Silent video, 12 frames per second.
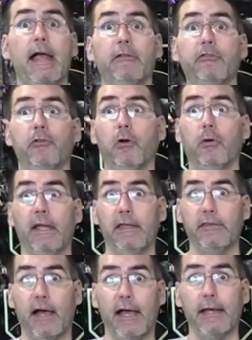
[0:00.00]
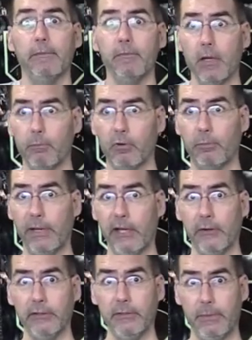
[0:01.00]
And so as I'm
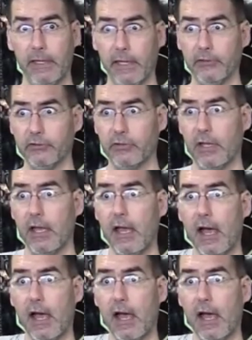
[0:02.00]
preparing to pitch,